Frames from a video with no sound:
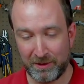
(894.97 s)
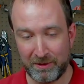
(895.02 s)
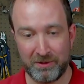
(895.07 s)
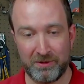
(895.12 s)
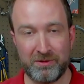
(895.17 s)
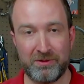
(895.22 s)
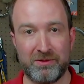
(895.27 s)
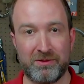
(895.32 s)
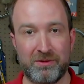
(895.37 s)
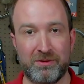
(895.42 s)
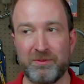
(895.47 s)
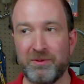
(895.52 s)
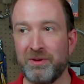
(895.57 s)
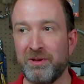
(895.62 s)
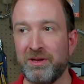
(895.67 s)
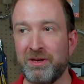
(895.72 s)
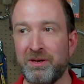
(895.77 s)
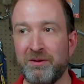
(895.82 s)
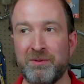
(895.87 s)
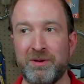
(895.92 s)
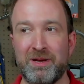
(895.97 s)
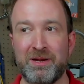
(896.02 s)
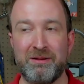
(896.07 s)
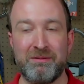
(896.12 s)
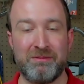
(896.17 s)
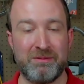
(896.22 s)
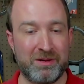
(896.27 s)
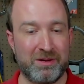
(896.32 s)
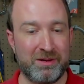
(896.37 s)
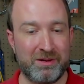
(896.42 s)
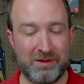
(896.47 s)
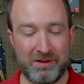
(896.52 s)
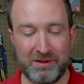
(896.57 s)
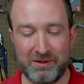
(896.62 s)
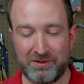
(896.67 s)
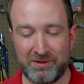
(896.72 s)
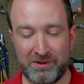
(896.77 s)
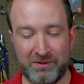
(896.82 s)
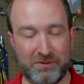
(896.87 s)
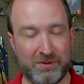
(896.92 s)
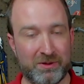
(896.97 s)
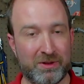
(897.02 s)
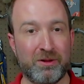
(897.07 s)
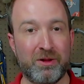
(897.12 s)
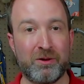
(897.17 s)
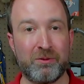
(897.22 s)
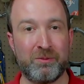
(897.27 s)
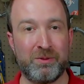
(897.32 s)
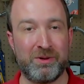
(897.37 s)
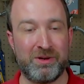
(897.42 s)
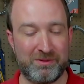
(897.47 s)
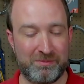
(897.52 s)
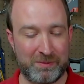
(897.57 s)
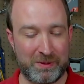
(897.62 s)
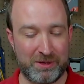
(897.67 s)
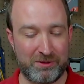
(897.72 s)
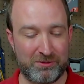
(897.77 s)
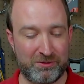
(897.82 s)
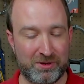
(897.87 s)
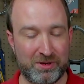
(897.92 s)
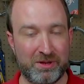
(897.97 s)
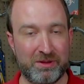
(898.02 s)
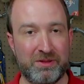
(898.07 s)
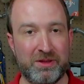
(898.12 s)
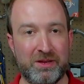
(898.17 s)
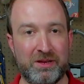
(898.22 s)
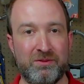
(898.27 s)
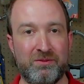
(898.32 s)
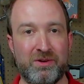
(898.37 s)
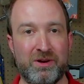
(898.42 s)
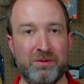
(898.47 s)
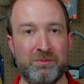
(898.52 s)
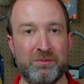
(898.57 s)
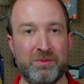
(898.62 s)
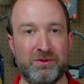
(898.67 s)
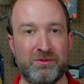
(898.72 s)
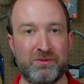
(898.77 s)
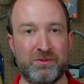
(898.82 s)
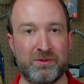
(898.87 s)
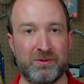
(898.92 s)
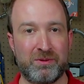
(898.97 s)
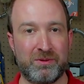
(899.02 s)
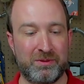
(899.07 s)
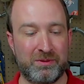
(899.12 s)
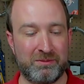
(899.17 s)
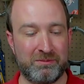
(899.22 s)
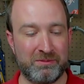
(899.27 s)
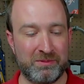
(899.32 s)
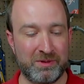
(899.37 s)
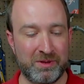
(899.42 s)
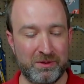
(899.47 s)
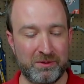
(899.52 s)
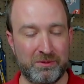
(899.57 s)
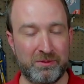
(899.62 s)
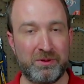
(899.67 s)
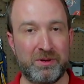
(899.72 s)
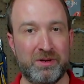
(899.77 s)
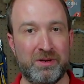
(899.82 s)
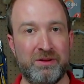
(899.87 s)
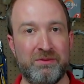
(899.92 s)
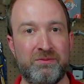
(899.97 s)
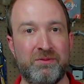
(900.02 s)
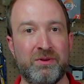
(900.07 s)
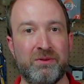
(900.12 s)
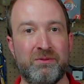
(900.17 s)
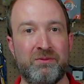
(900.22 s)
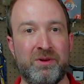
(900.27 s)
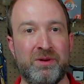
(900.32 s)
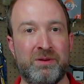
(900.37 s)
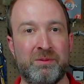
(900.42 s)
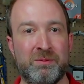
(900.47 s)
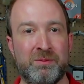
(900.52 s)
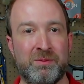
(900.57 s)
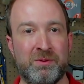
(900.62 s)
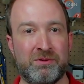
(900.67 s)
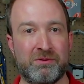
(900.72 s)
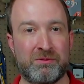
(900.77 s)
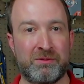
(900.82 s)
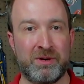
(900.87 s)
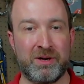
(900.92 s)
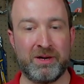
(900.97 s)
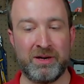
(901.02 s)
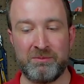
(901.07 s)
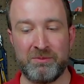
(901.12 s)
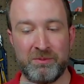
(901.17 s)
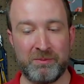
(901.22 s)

So, well, anyway, Sorry for the long-winded speech. Thank you very much for tuning in. Feel free to subscribe to